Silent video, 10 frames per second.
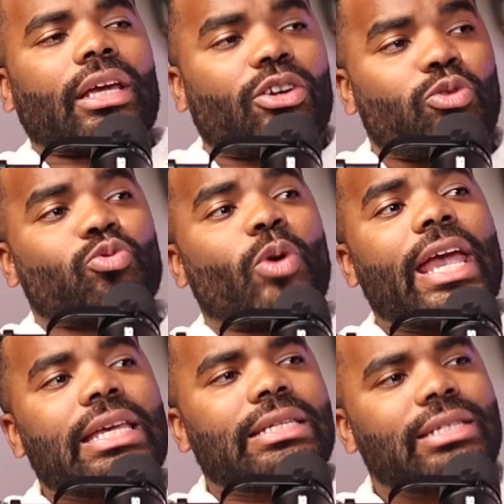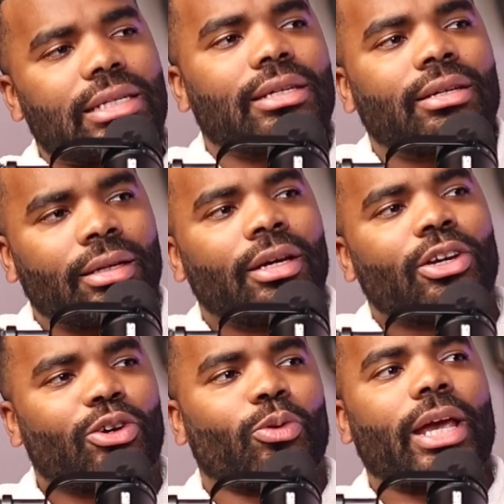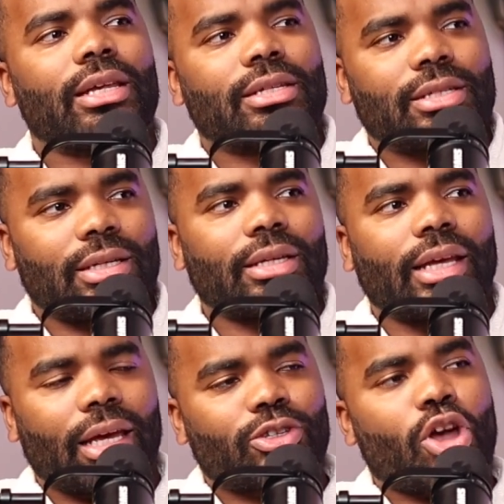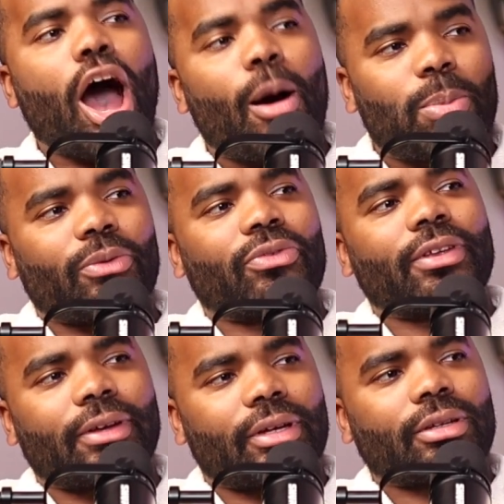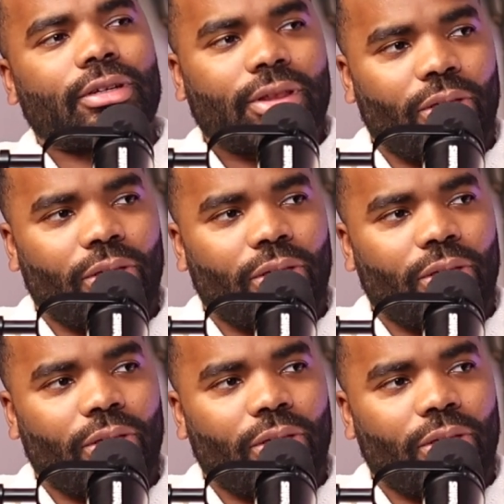crazy like top of the